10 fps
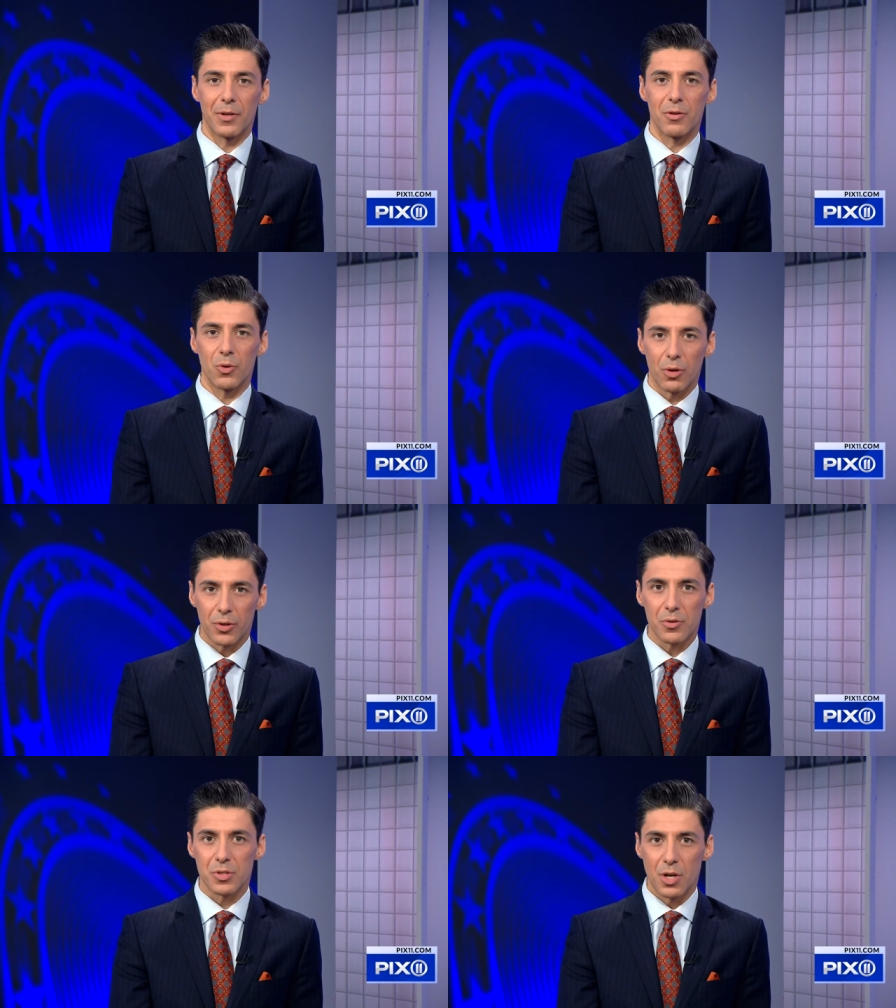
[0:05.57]
But New
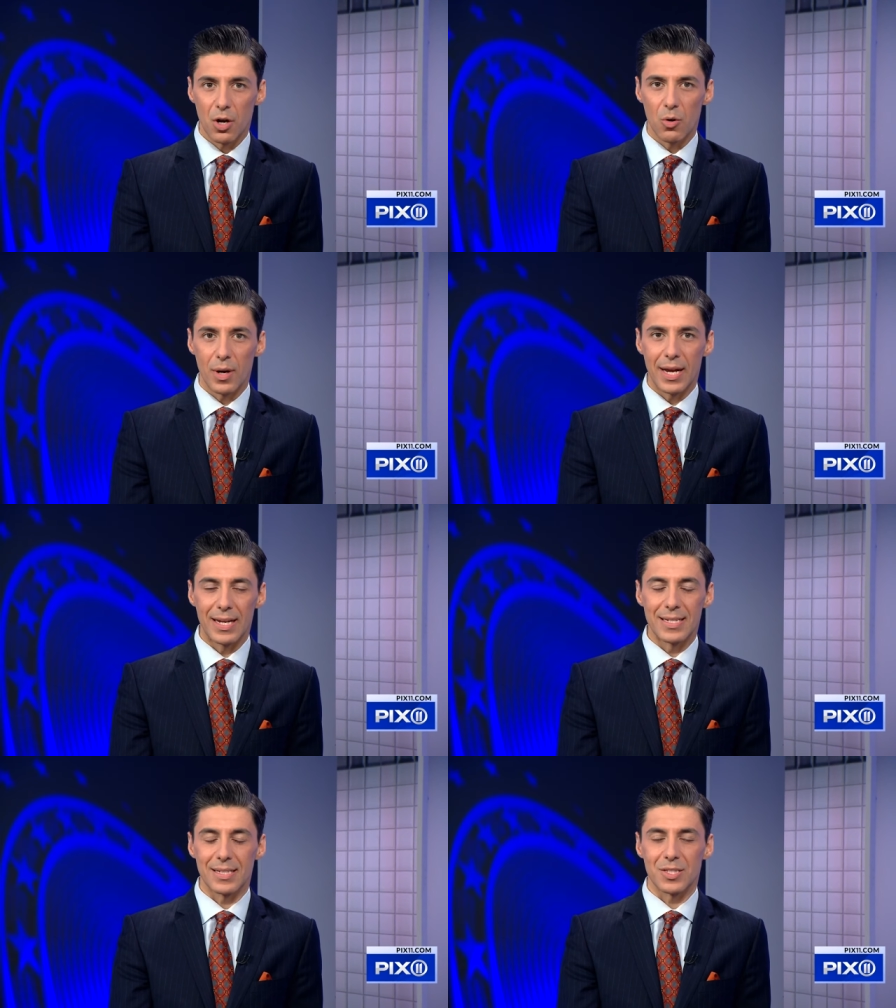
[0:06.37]
Yorkers know
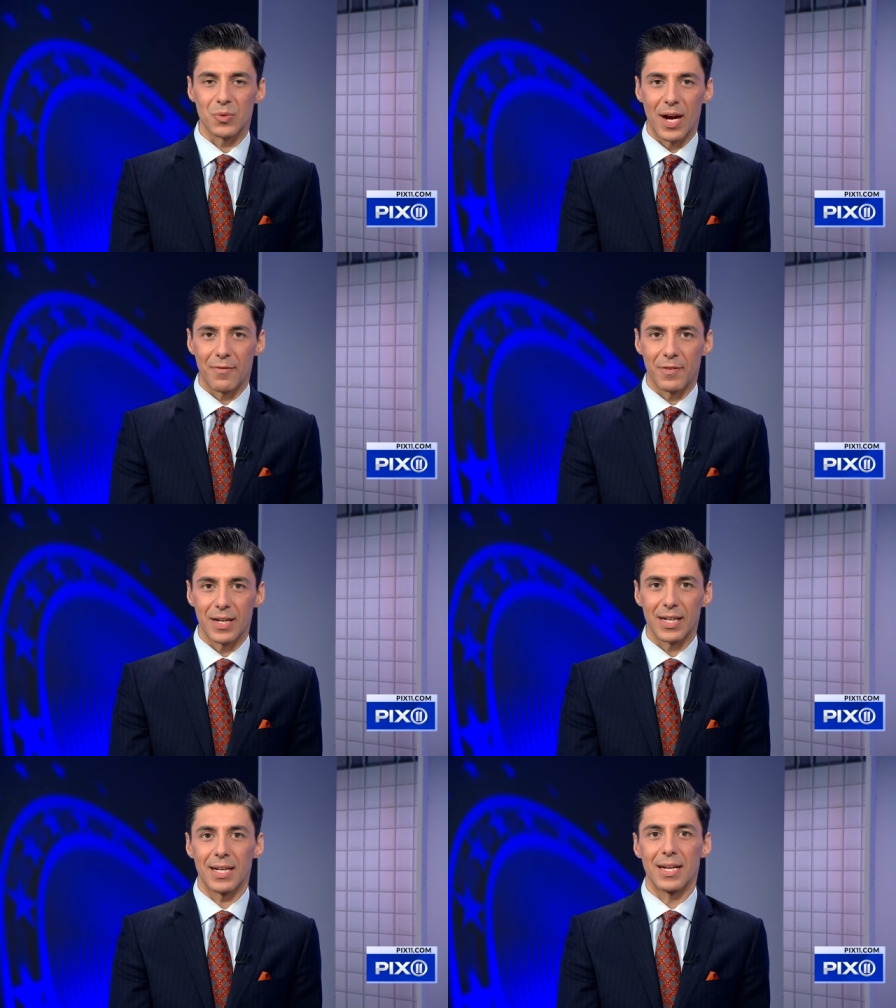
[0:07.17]
it is a
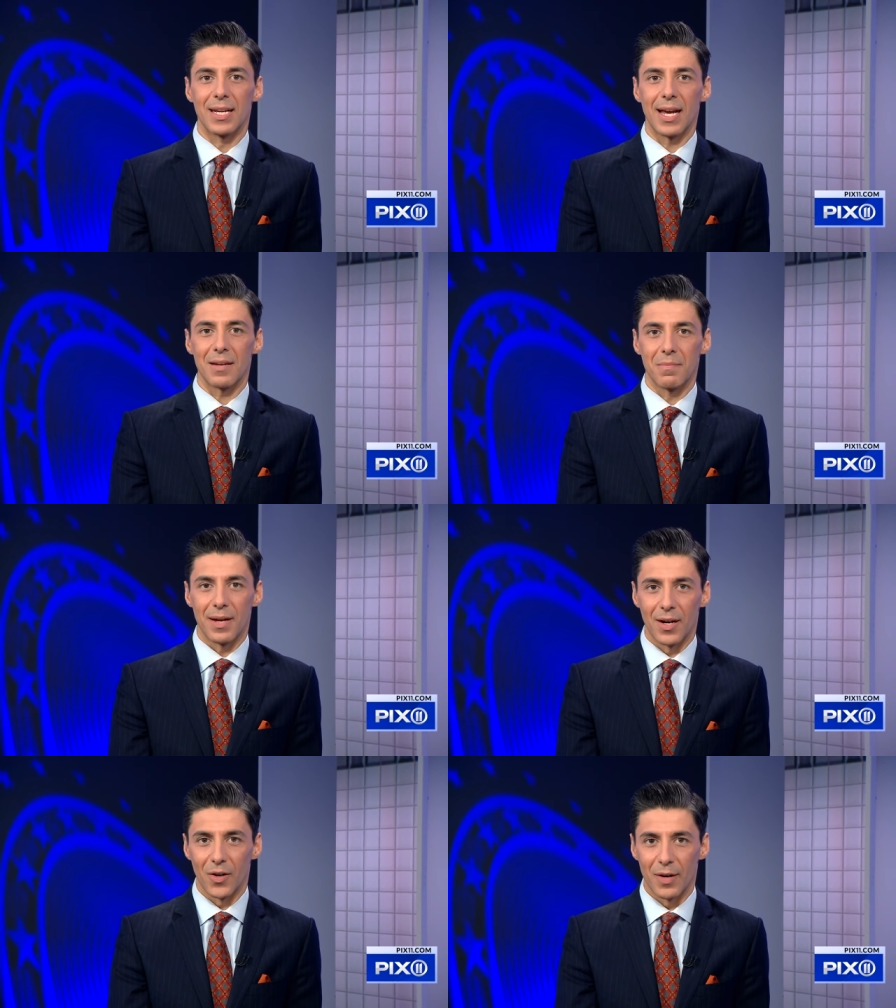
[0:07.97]
traffic
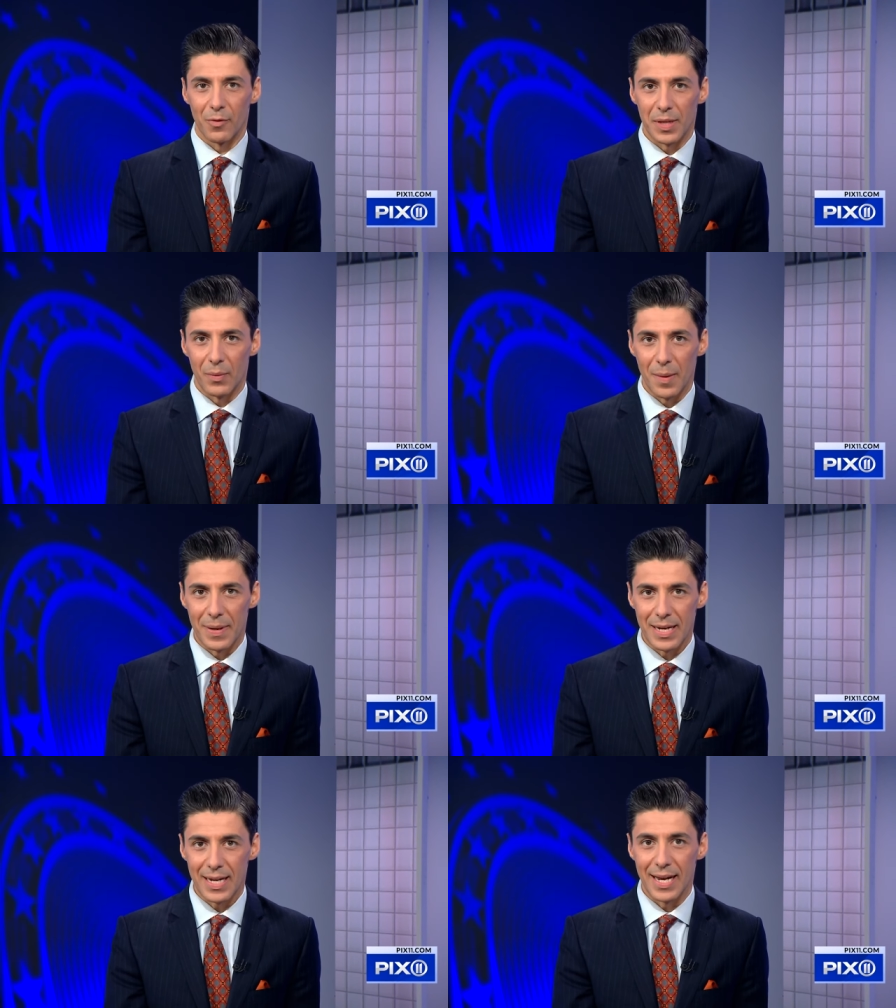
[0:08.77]
nightmare. And for the
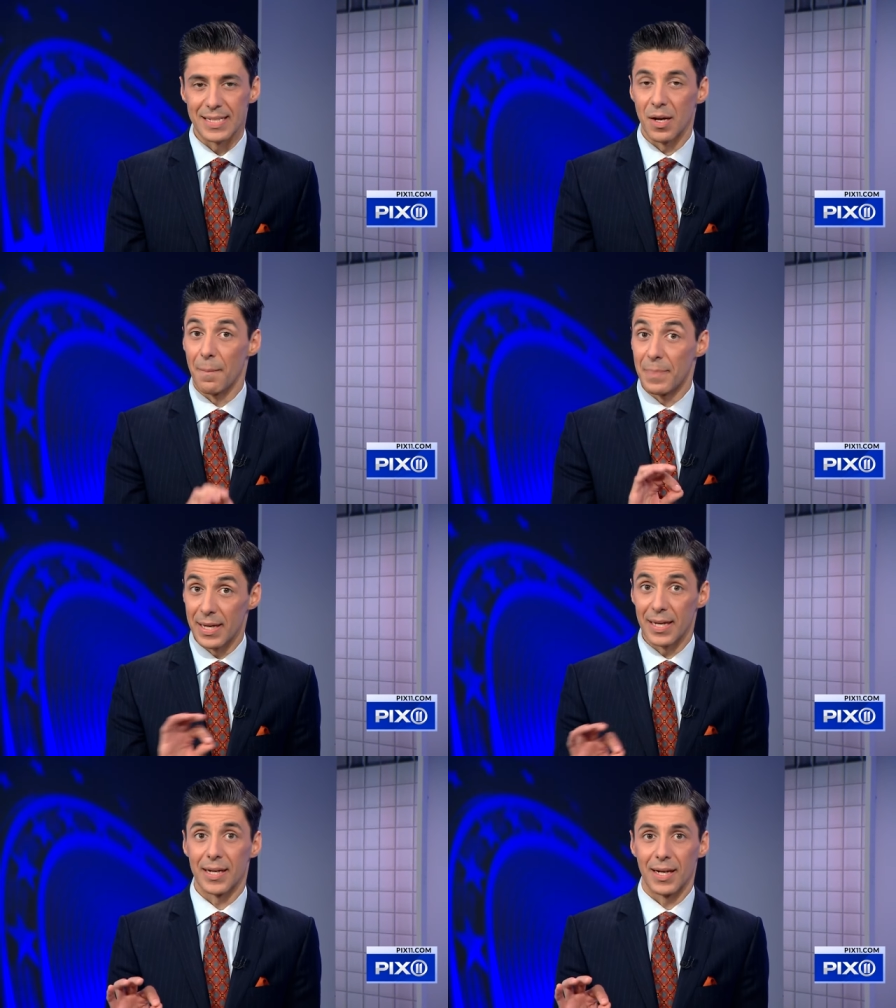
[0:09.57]
NYPD, it's a
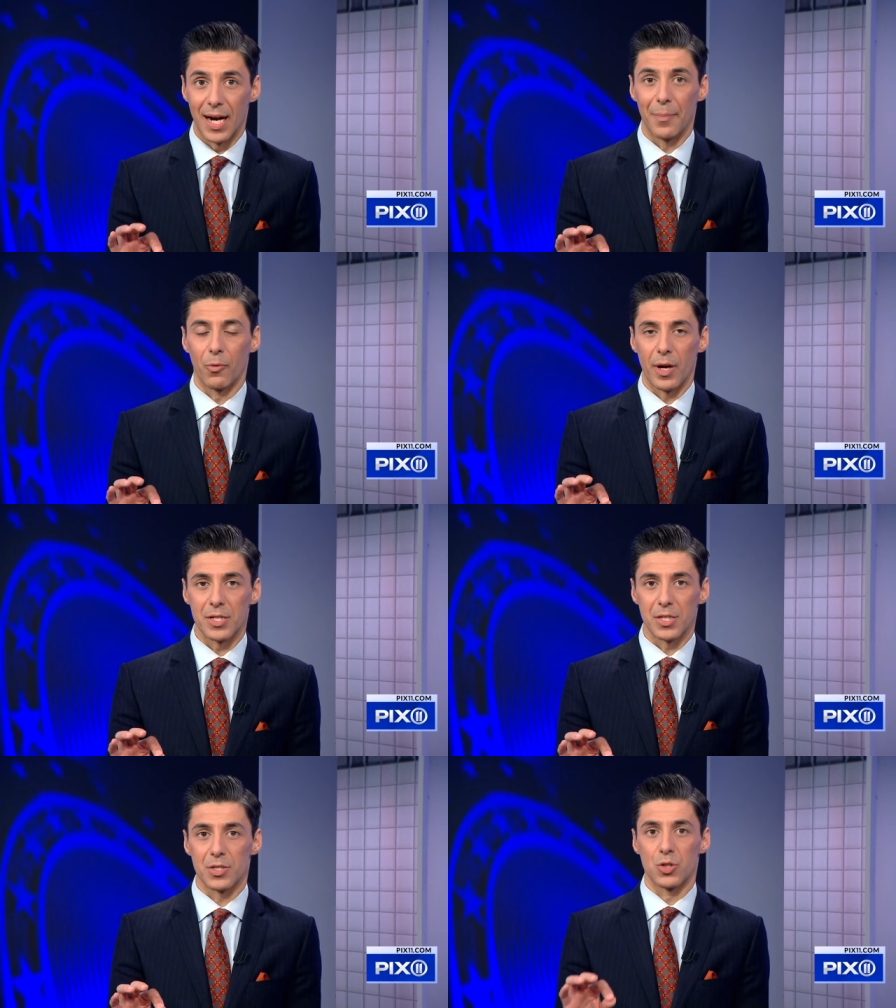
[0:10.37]
big operation.